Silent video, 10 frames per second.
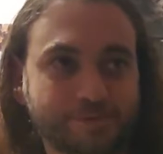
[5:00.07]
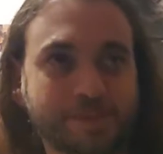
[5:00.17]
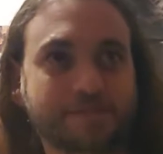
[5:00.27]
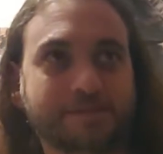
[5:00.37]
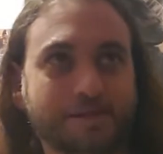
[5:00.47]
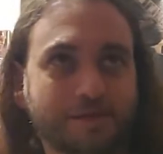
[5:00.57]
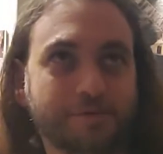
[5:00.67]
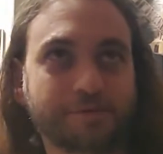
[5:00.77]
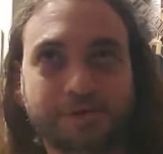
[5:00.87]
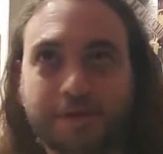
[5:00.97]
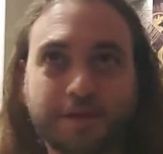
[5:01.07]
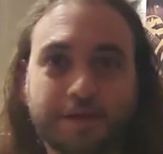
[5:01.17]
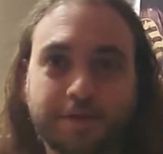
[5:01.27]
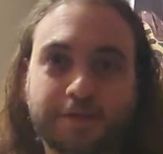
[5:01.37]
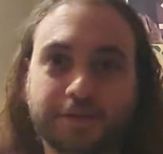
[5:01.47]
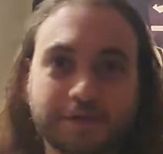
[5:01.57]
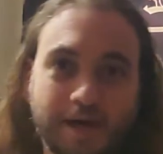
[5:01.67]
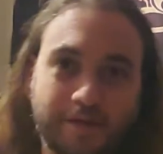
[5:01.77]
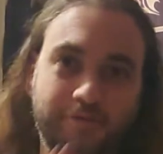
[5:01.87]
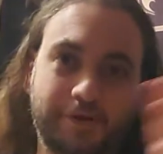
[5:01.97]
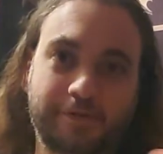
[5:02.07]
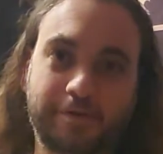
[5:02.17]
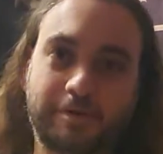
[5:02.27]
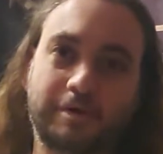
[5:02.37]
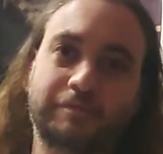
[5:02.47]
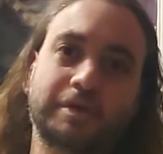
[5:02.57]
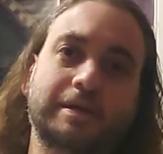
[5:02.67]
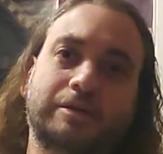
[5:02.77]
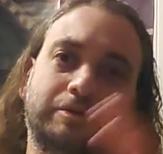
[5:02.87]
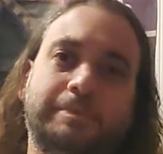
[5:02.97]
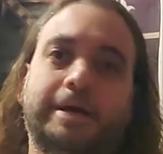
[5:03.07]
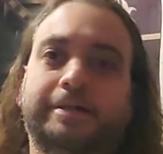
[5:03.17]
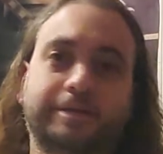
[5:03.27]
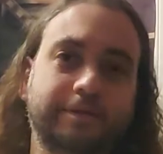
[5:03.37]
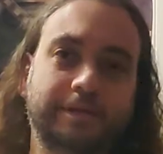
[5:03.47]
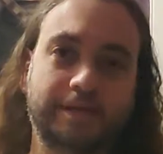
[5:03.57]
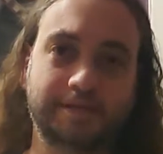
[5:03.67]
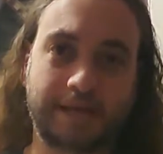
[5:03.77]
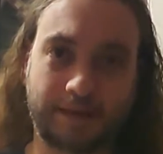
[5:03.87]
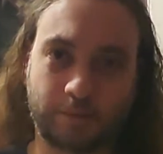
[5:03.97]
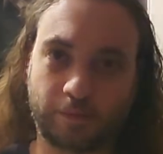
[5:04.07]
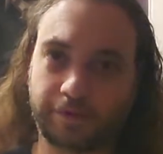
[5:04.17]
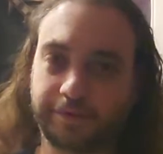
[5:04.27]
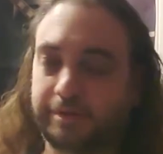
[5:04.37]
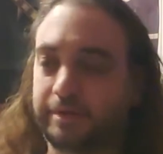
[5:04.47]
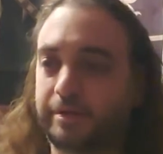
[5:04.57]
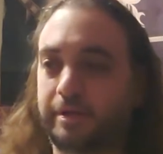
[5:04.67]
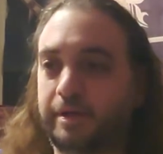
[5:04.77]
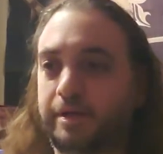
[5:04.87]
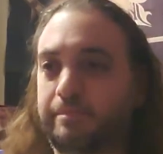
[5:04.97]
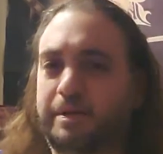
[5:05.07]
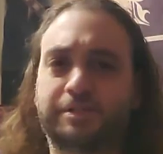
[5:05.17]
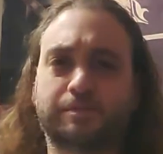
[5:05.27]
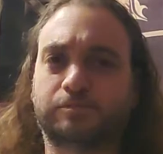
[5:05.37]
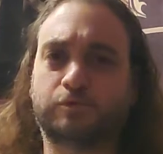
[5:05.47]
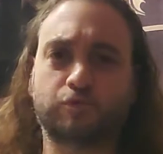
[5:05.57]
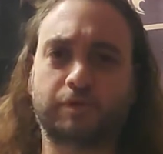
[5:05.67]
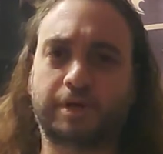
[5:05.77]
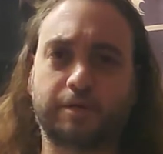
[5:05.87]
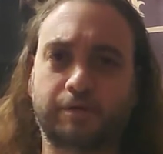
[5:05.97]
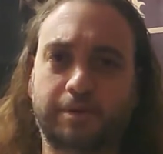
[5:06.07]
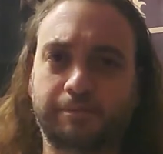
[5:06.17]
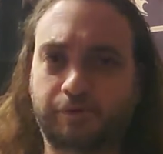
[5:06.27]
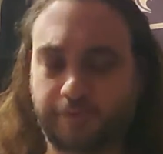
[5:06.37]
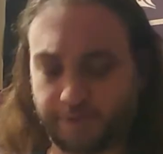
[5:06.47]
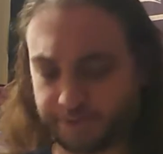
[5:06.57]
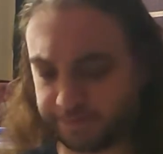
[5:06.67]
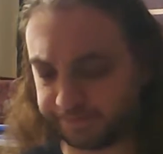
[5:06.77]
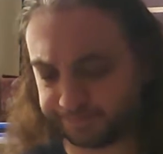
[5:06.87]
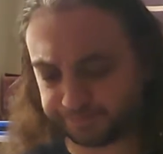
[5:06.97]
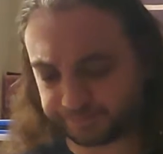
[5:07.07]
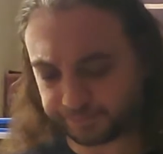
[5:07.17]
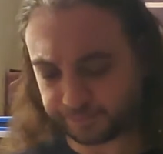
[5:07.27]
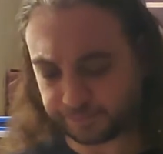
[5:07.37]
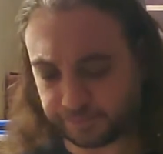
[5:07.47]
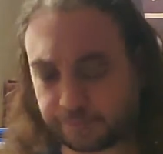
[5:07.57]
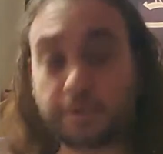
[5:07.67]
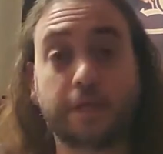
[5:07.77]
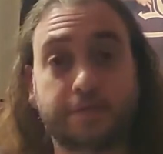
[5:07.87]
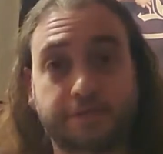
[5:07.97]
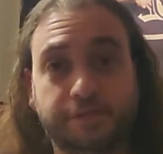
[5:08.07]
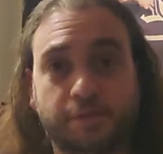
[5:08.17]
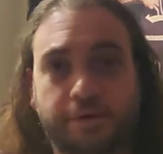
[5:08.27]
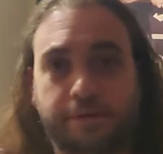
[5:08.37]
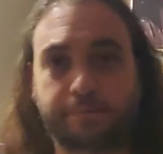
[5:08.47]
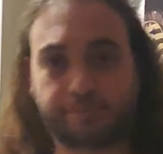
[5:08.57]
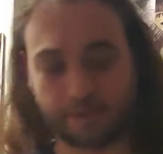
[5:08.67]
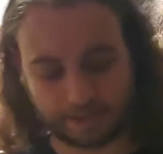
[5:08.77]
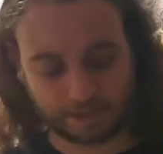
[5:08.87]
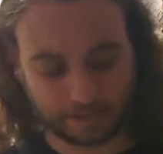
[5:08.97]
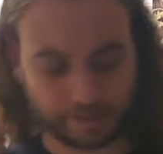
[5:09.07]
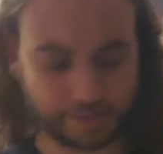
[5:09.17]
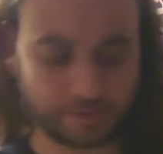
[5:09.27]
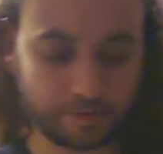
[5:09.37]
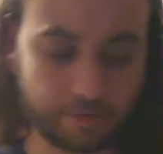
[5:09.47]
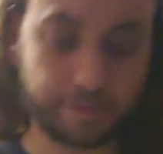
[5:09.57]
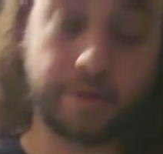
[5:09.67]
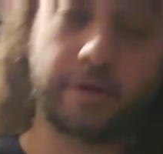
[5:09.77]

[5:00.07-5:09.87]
like, the godfather of the killer palette in the Italian world. made some great, great movies. And this is one of them. This is called